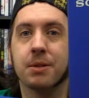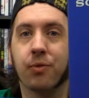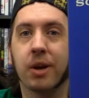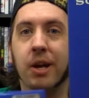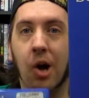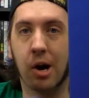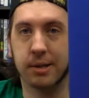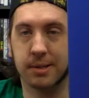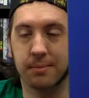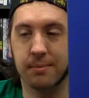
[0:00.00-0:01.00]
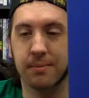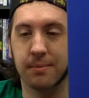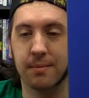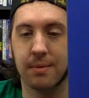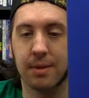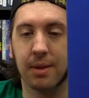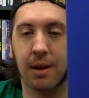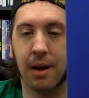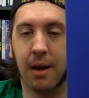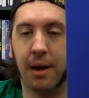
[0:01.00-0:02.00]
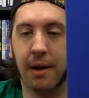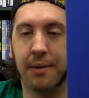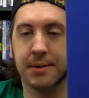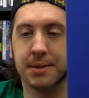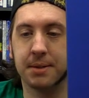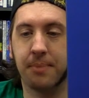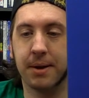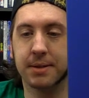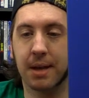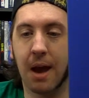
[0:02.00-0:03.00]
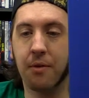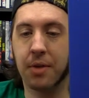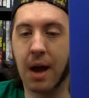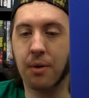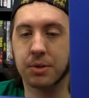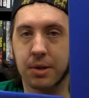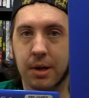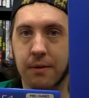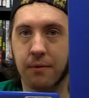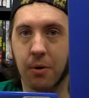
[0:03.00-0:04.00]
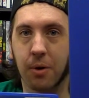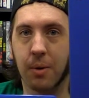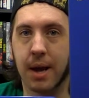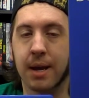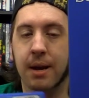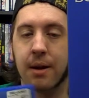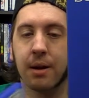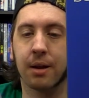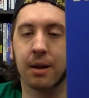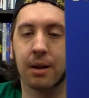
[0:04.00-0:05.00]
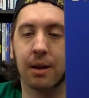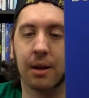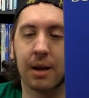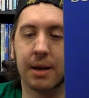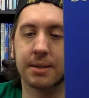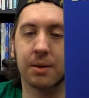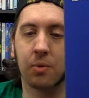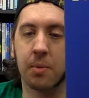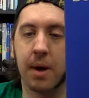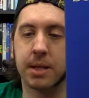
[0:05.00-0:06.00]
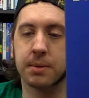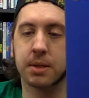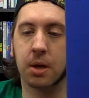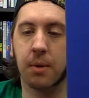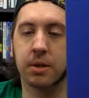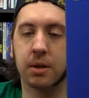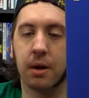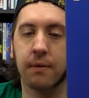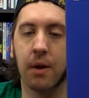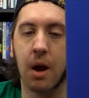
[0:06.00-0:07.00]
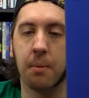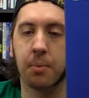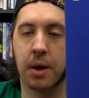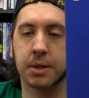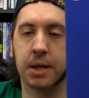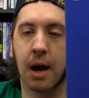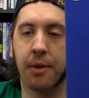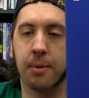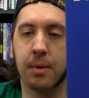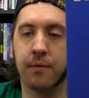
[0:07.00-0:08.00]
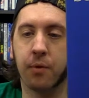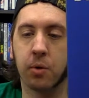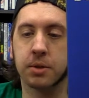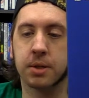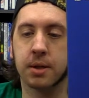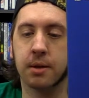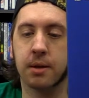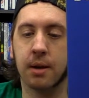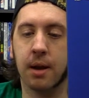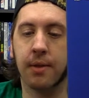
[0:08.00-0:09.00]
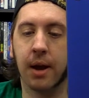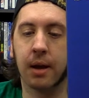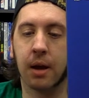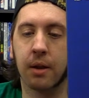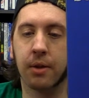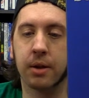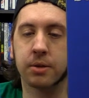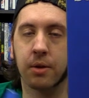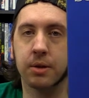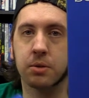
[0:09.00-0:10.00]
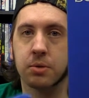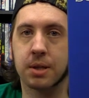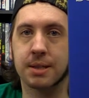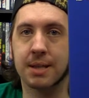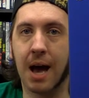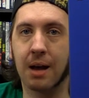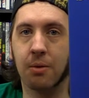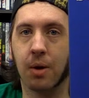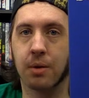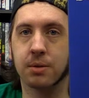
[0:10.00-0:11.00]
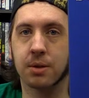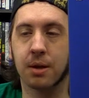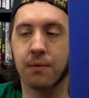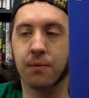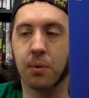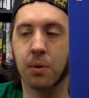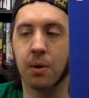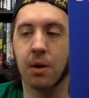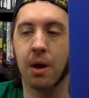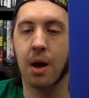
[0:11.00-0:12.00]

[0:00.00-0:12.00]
is freaking awesome. This is basically everything I was looking for right here, because it reminds me so much of Project Gotham and Forza and that kind of thing. So this was exactly what I was looking for.